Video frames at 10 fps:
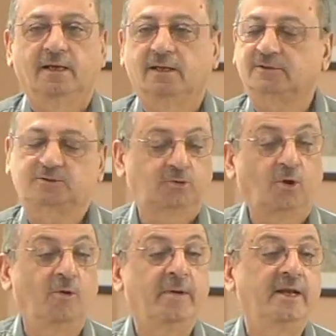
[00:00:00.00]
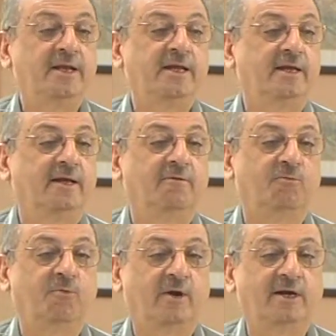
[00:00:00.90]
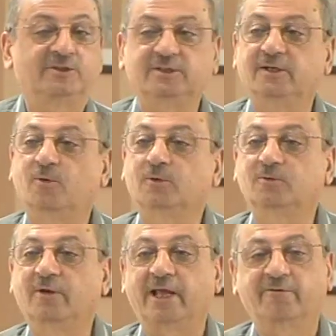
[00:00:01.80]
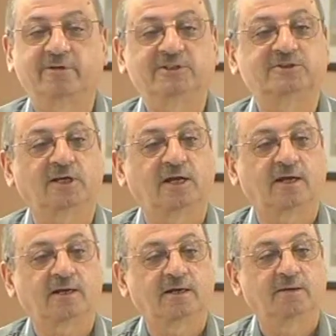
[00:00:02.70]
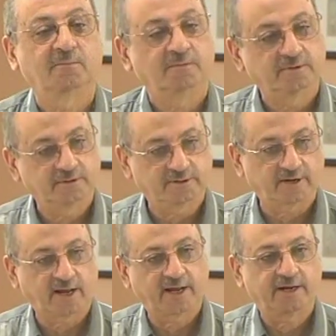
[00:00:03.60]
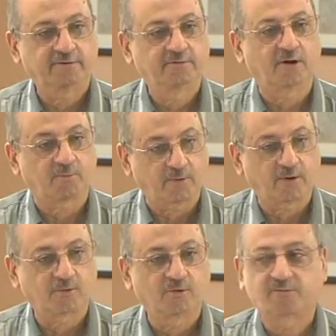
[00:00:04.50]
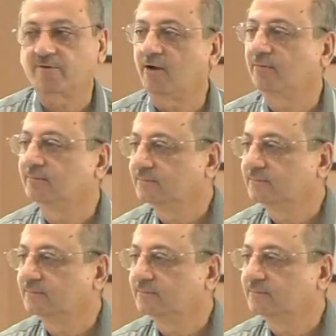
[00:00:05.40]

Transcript: so many words in Urdu language are derived or borrowed from